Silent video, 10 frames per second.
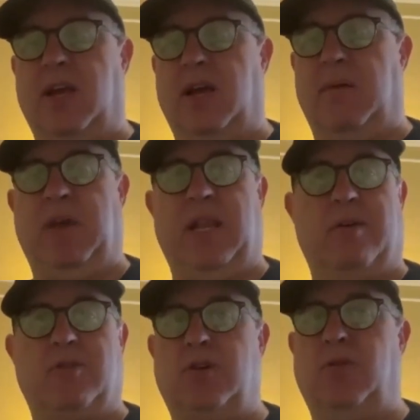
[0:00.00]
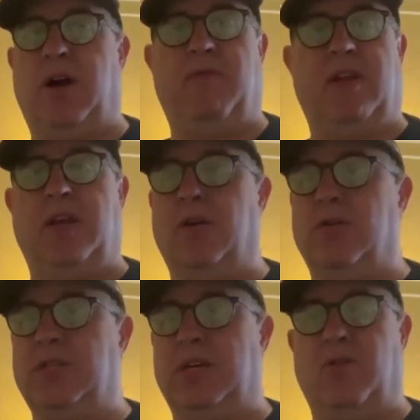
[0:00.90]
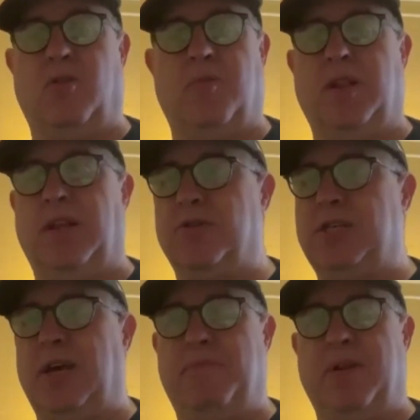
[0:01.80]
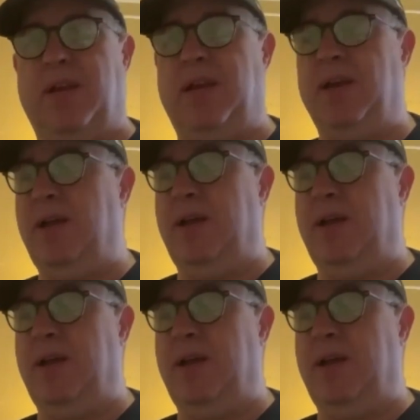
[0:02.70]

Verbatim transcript: I beat out two Ivy Leaguers at Norman Lear's company.